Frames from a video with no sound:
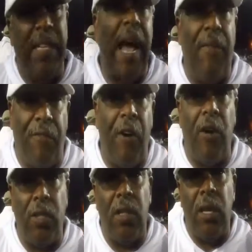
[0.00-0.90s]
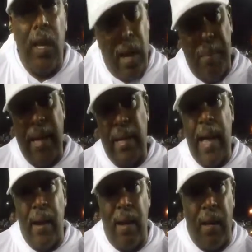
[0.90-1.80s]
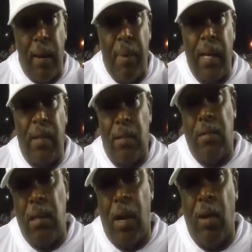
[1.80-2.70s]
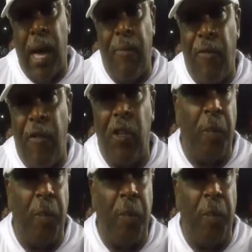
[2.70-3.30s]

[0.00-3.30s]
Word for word: tied for first and make that a, a, big, you know, game for first